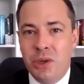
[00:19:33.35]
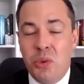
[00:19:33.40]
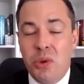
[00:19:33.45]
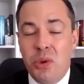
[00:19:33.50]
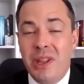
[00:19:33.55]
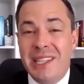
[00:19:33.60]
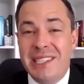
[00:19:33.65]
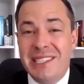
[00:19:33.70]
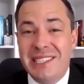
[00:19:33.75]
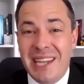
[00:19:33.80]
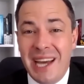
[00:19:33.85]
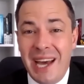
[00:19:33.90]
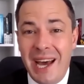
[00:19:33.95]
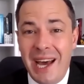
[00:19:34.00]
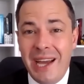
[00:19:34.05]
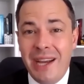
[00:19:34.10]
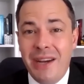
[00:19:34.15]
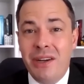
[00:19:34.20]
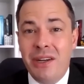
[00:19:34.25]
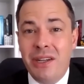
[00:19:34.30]
where the
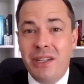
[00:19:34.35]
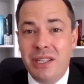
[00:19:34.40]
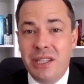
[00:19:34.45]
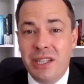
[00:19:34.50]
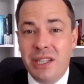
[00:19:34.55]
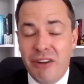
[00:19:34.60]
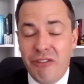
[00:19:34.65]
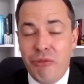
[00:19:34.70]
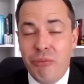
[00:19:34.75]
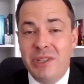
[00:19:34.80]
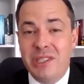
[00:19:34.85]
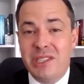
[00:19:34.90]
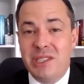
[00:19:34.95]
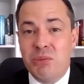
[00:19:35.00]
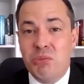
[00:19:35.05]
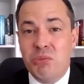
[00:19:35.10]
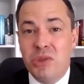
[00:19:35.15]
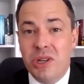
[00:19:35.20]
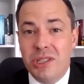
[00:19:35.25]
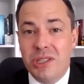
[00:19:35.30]
entire
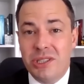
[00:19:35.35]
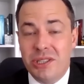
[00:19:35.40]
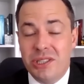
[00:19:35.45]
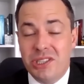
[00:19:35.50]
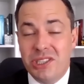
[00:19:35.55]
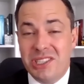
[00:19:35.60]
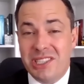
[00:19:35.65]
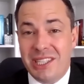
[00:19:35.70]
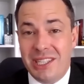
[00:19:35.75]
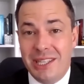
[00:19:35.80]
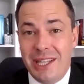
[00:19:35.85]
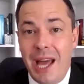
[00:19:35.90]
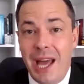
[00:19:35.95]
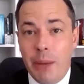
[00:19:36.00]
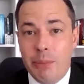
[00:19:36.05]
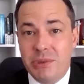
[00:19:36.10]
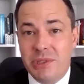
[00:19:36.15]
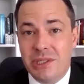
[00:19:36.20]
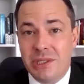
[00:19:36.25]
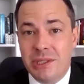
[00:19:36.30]
government's military just
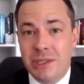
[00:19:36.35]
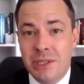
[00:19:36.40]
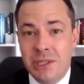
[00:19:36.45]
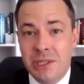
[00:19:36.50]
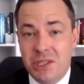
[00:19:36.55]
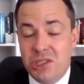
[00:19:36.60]
collapsed,